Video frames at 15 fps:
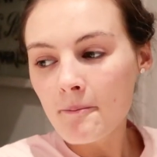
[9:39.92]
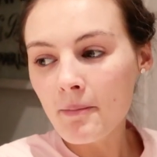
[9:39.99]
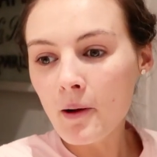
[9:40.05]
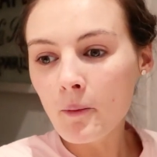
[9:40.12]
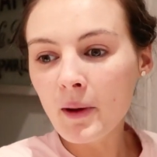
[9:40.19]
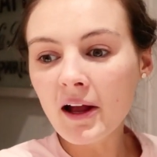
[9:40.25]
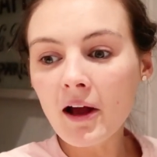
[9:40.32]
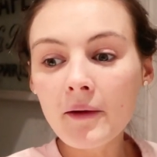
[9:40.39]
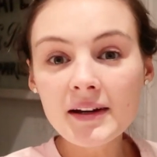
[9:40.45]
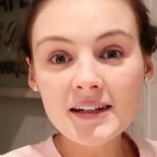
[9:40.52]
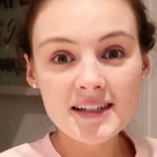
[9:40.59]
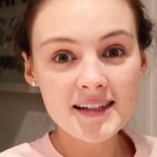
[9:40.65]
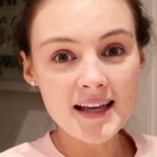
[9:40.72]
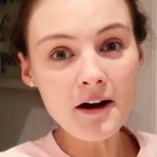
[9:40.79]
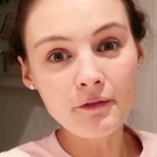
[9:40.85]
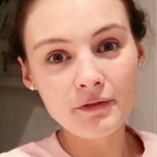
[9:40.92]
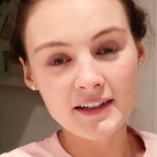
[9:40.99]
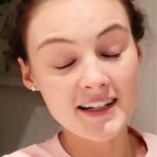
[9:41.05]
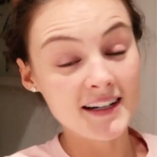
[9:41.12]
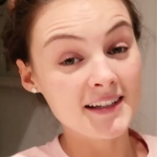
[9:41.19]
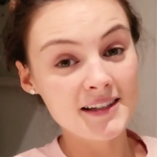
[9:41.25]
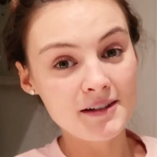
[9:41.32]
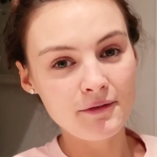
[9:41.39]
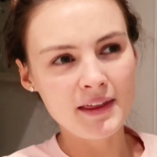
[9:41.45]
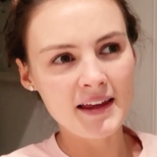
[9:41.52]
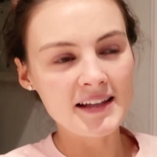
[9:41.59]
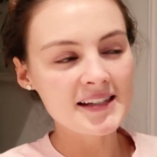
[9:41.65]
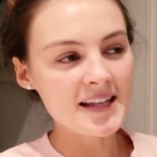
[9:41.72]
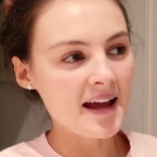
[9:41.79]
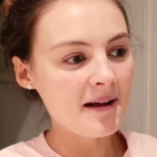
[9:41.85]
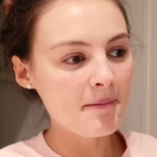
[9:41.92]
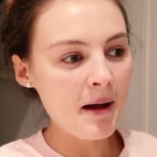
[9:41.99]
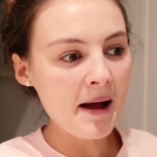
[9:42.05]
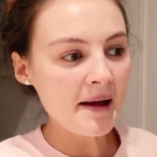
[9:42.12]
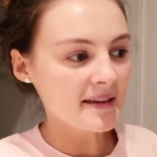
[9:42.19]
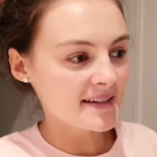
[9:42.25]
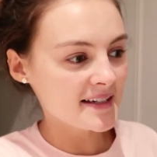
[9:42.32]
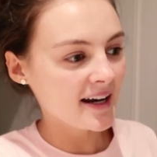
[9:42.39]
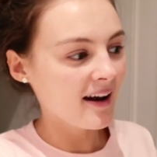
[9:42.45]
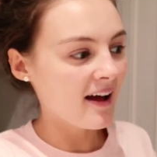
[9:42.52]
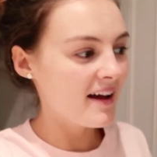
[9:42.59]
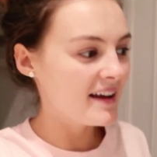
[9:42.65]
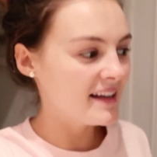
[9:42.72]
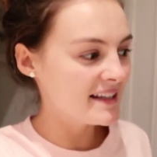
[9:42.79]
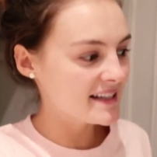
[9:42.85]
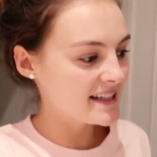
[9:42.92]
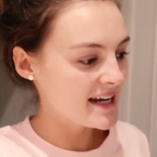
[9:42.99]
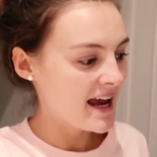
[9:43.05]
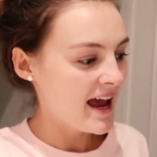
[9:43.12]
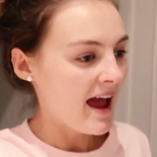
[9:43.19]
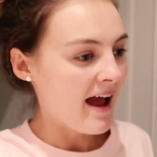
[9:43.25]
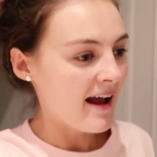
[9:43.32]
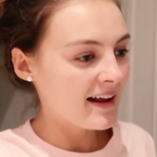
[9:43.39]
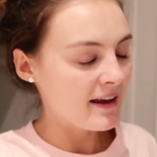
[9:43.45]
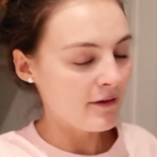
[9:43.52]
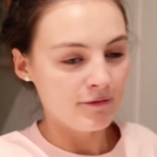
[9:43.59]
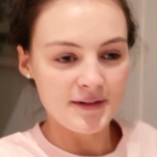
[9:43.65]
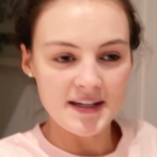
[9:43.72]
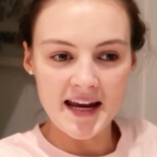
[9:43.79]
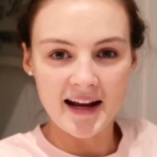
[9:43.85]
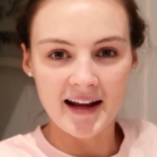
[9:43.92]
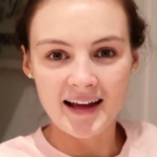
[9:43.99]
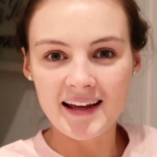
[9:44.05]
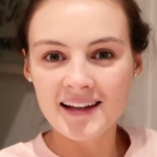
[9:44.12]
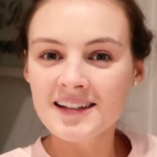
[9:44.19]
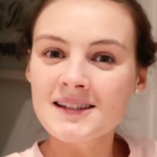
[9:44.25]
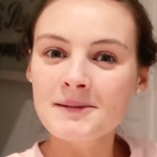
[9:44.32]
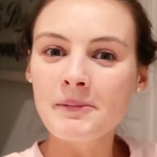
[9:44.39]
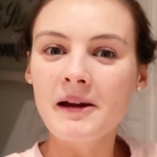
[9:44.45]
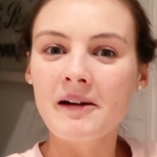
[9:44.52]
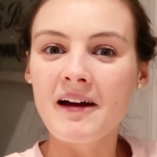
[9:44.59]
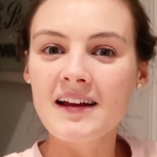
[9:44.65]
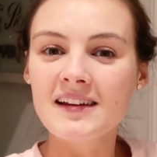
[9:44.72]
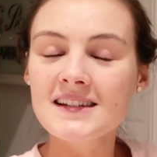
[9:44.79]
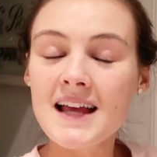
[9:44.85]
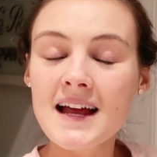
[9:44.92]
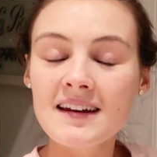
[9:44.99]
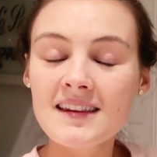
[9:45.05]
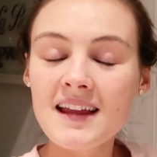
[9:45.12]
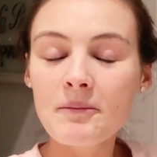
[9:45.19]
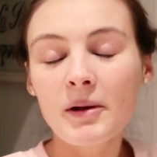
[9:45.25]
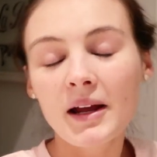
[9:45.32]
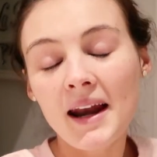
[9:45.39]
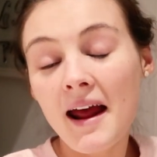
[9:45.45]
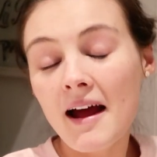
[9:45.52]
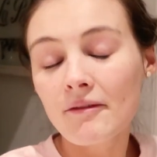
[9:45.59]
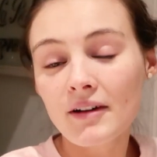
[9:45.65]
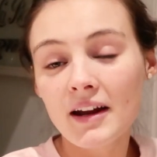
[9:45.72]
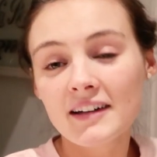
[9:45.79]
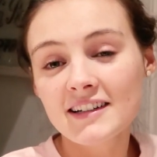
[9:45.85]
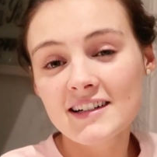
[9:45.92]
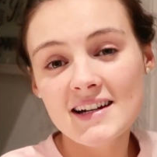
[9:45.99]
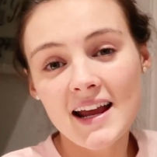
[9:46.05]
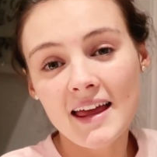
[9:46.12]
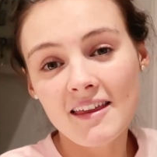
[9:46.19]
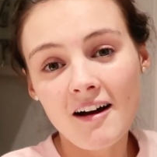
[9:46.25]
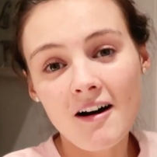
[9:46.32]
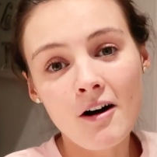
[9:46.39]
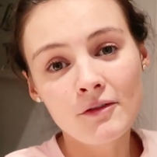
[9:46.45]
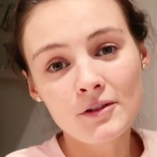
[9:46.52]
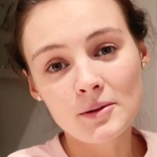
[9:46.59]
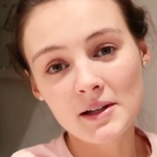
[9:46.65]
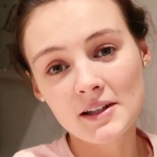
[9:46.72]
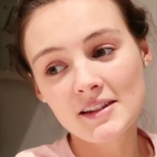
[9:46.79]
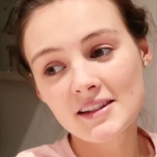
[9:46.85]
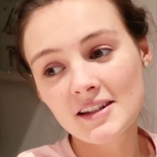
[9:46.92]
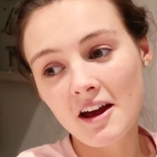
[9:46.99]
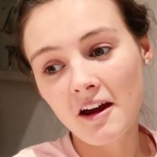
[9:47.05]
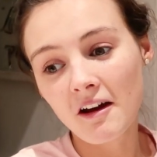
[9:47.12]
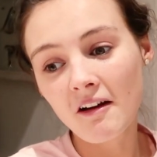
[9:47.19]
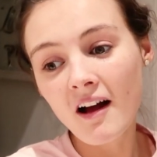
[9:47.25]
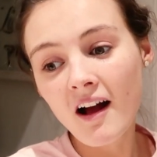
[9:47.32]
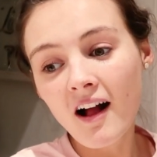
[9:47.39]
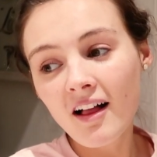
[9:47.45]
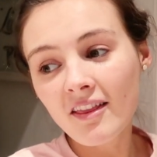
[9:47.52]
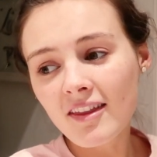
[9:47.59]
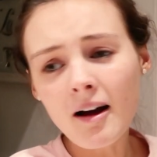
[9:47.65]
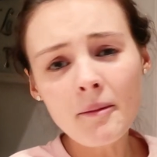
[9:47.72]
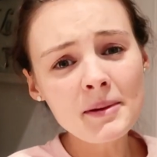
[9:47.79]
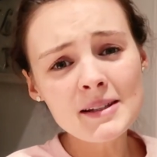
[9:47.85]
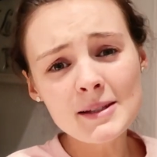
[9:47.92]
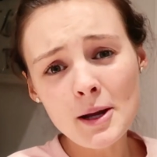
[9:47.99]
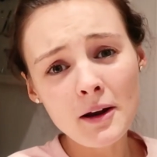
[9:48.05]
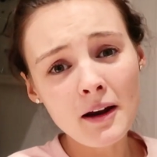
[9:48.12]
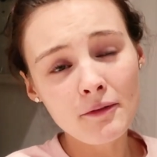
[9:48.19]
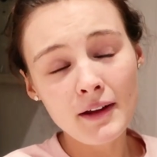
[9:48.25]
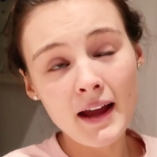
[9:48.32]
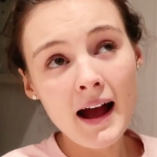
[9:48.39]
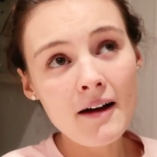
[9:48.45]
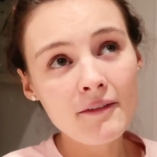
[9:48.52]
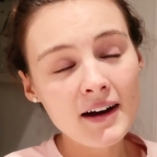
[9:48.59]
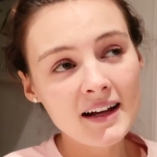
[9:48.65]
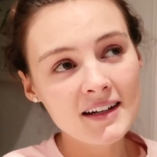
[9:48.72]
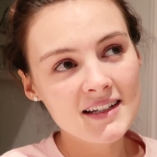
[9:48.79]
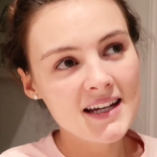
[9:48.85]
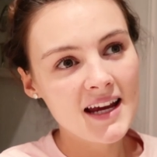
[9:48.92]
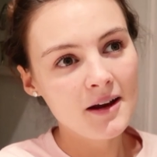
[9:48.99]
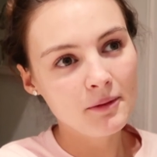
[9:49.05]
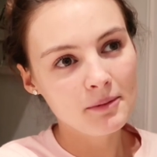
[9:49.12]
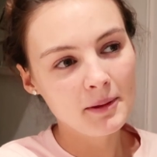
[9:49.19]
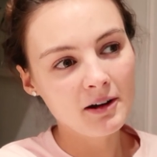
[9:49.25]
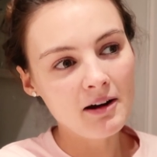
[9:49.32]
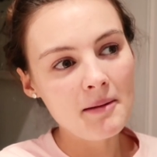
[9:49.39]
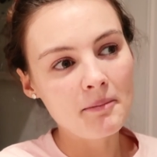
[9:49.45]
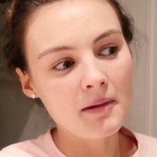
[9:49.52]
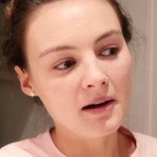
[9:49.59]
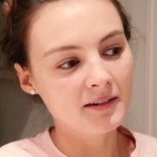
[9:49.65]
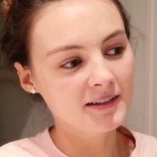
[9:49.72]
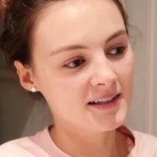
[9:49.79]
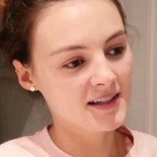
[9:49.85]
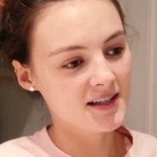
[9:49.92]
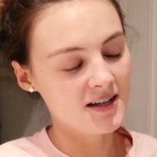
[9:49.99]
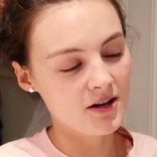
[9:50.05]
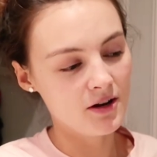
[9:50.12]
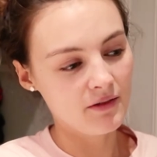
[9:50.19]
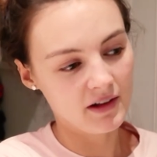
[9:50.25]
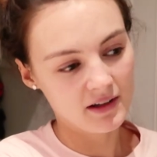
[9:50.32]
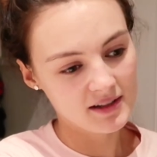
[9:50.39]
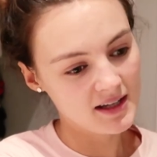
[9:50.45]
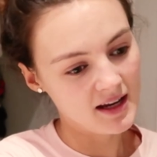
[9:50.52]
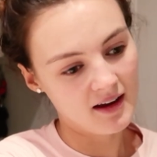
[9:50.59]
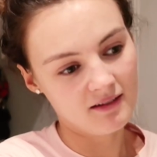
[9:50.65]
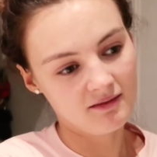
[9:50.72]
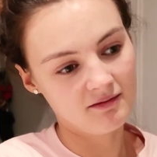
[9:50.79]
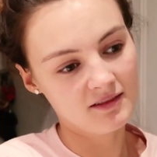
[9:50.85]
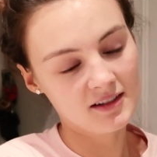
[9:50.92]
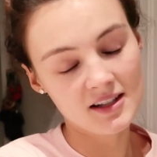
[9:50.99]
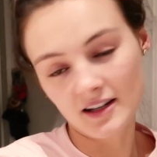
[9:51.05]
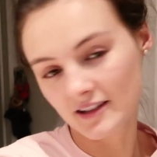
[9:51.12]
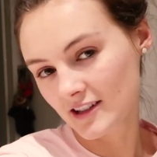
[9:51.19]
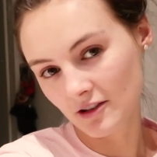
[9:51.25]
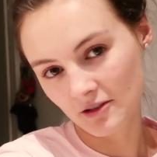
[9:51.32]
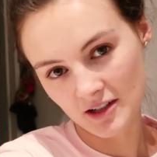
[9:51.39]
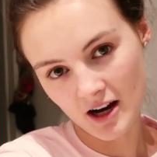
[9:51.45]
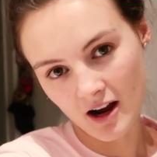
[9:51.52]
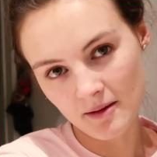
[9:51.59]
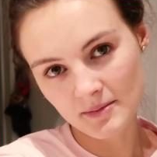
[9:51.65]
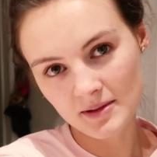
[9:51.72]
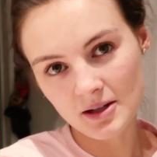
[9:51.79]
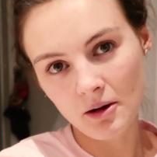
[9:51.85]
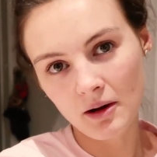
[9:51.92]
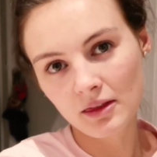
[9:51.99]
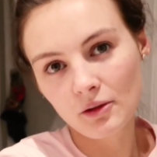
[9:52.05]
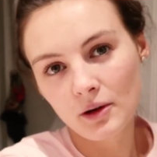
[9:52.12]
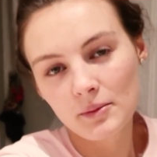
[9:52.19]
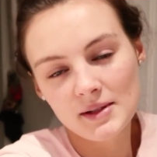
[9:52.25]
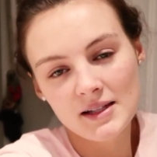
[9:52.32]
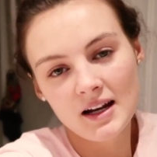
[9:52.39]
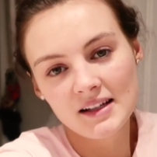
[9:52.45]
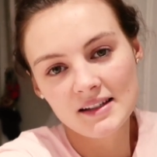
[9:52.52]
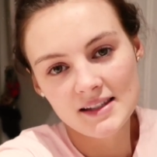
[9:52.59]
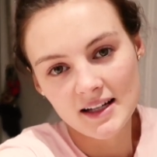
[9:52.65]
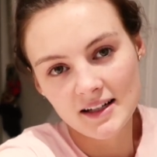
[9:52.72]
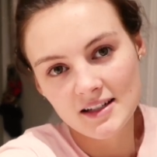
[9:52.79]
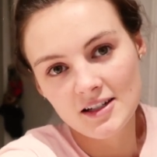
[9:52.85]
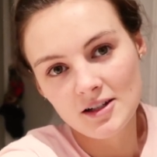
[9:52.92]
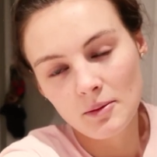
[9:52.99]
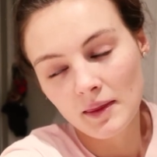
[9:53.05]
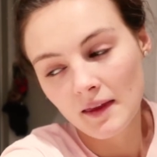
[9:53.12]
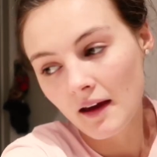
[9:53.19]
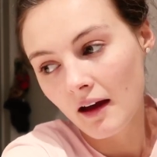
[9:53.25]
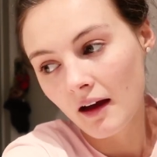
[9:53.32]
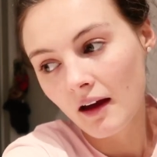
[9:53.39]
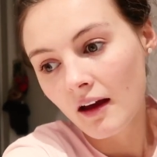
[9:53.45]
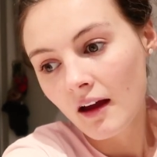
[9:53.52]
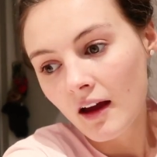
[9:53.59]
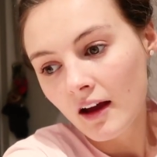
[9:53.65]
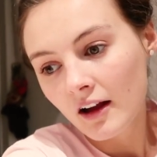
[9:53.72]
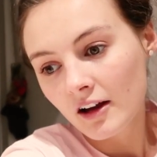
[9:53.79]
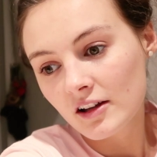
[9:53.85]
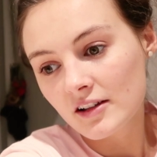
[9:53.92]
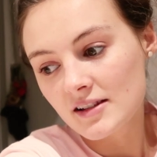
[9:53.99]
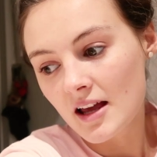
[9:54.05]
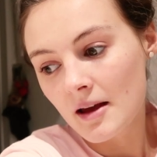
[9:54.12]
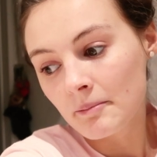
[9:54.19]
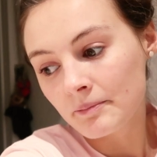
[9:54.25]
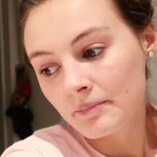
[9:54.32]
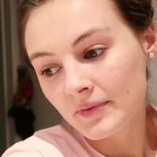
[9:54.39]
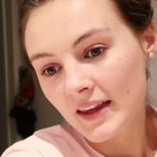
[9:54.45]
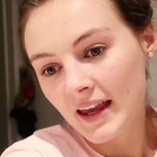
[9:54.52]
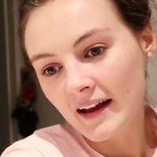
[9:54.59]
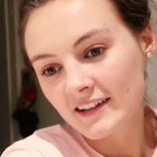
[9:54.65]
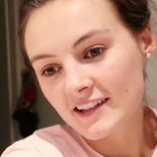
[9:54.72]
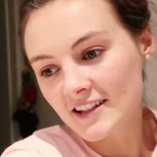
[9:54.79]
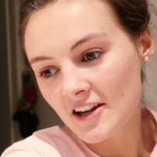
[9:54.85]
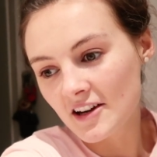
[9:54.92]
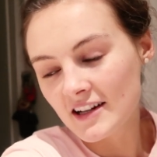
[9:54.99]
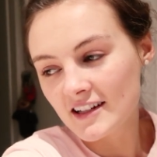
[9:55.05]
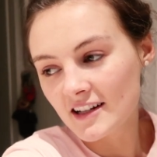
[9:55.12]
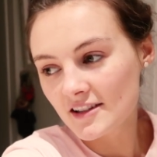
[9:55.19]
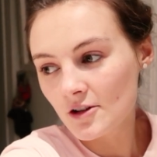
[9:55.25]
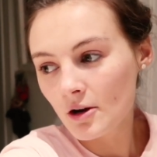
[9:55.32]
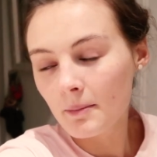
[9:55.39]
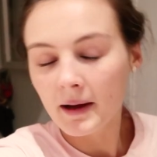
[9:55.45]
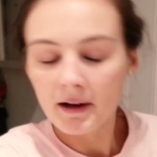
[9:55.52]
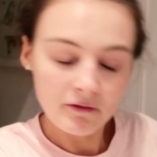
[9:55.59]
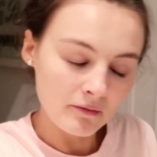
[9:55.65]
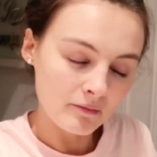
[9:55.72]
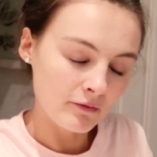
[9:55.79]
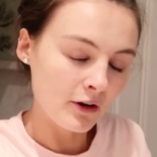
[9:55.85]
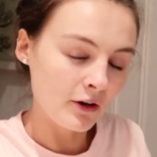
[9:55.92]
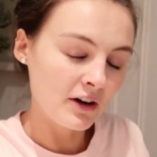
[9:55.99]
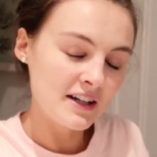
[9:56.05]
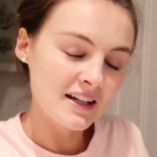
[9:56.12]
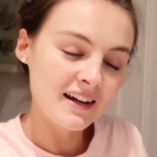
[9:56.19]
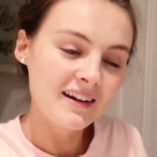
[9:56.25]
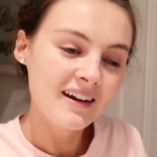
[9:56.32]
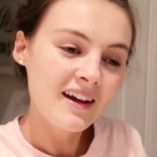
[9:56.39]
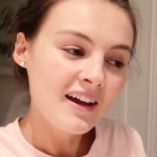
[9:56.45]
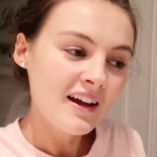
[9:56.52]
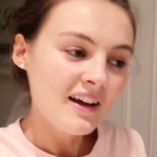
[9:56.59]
But we're going to Selfridges for this like personalized gifting experience, and then we're gonna have lunch together afterwards, so that'll be so lovely. I haven't had a day with my grandma, just the two of us, in such a long time, so I thought it was a nice thing to do with her, because yeah, she's only just got back from Florida.